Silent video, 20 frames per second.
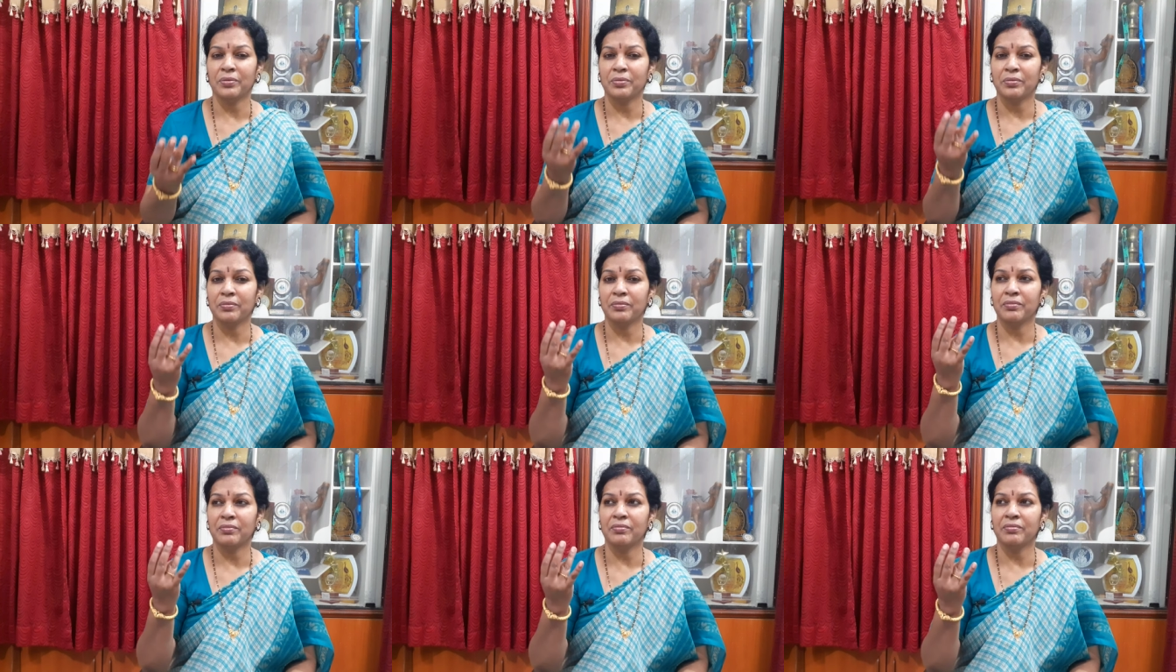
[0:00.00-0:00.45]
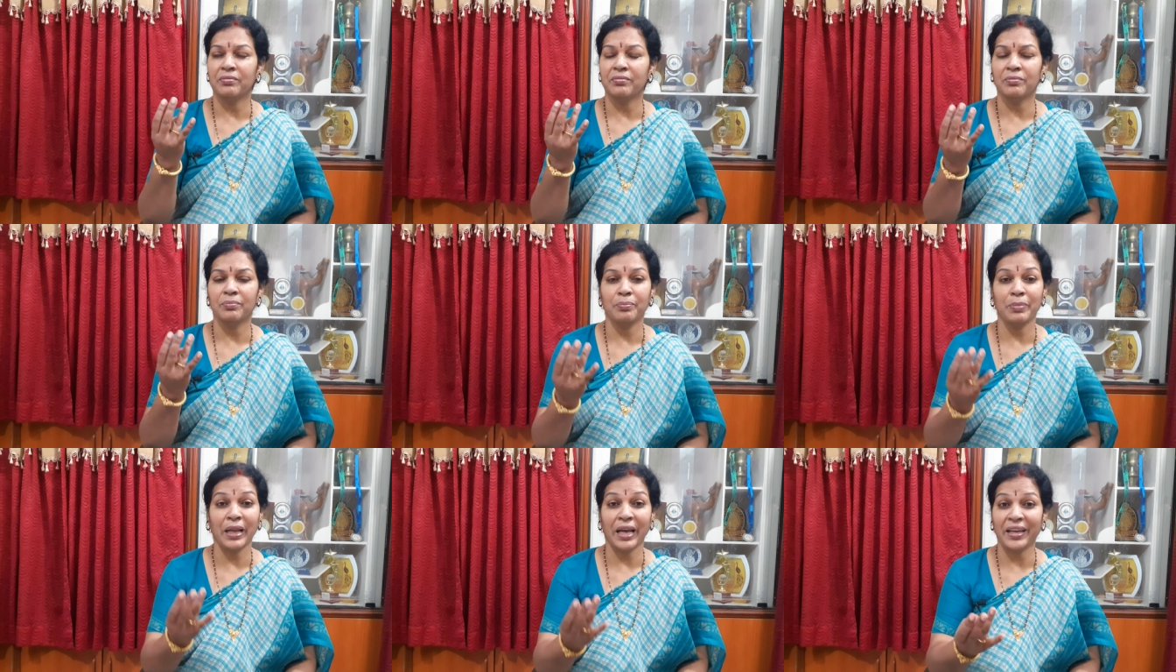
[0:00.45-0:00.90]

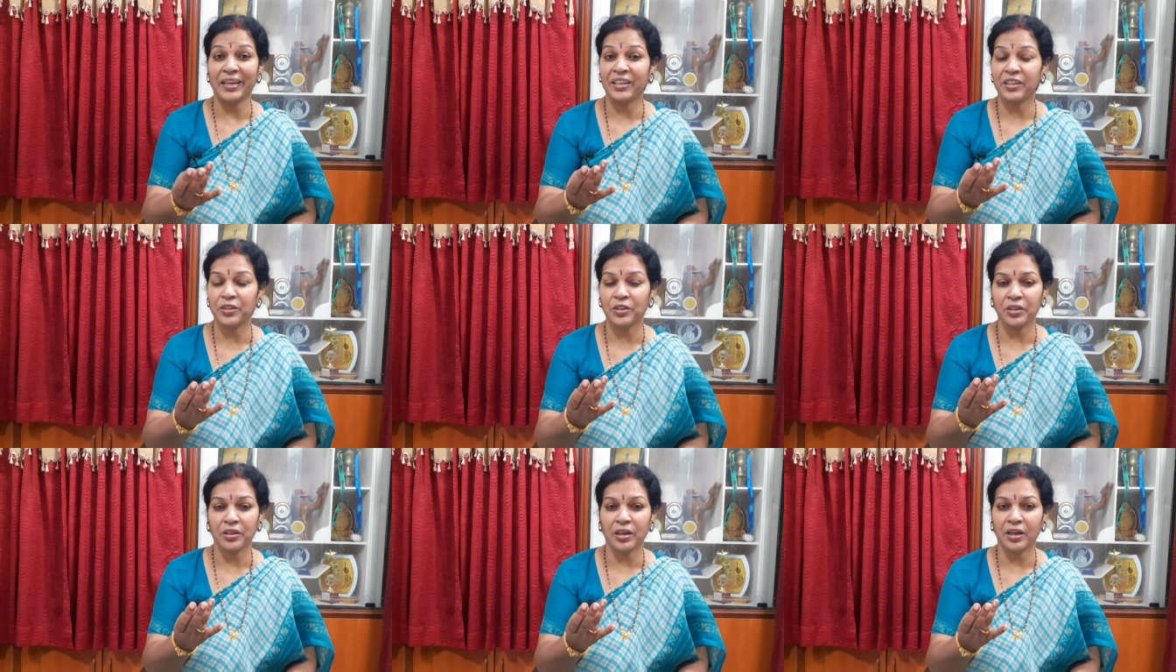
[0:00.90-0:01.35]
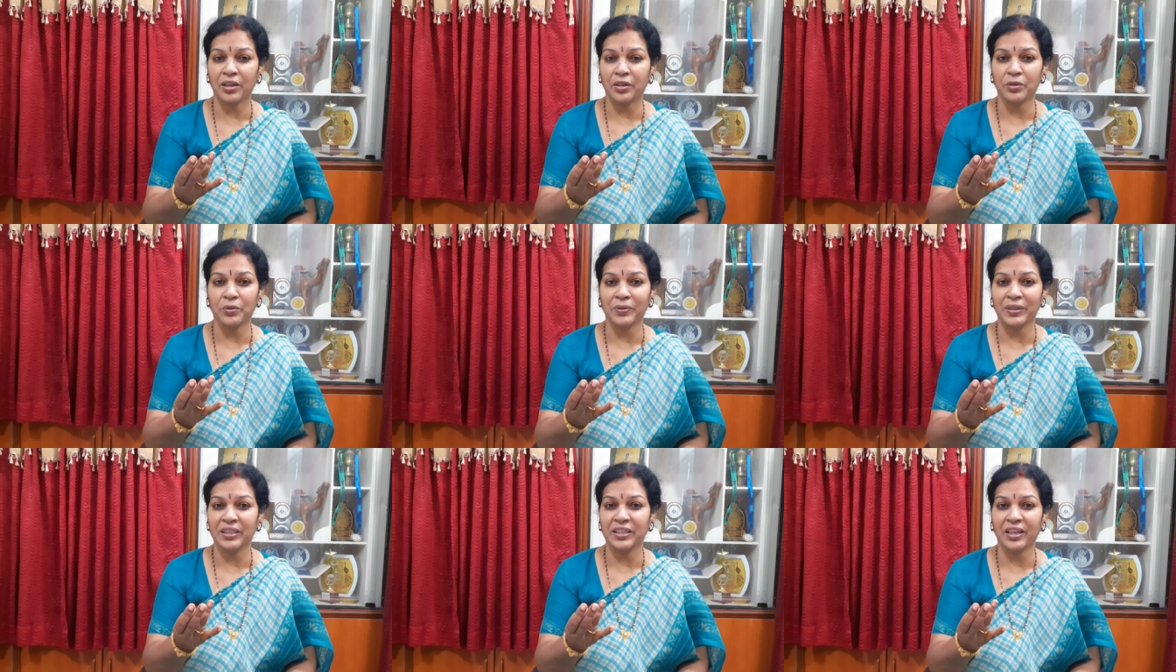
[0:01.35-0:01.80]
um, Planet
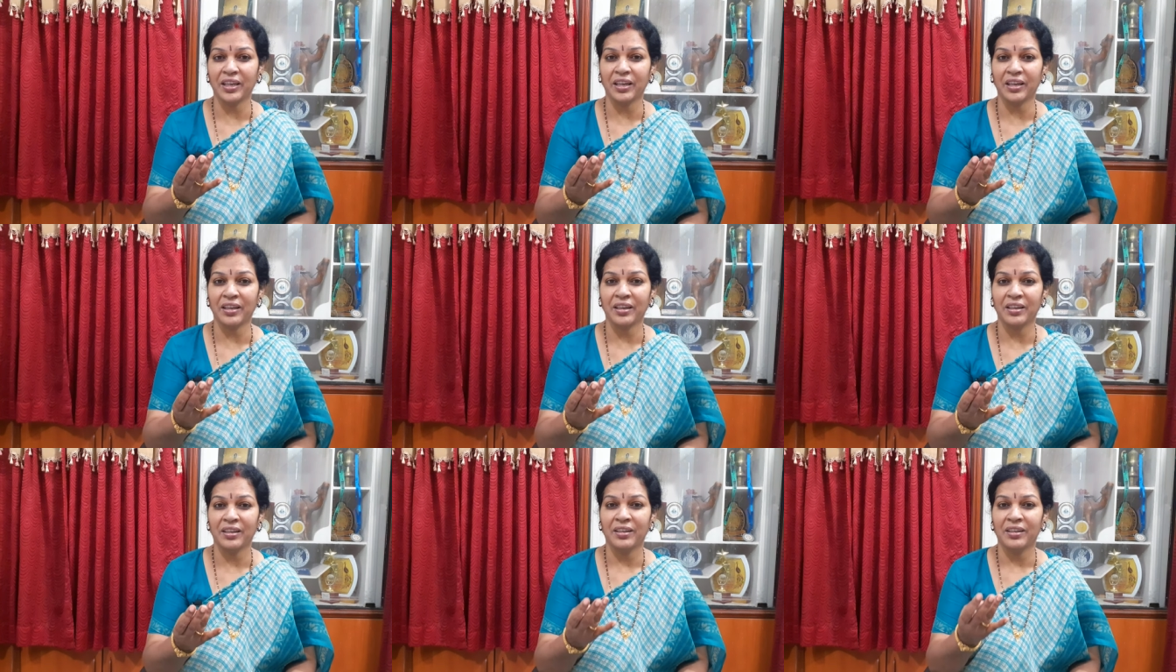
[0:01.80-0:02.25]
Ayurveda,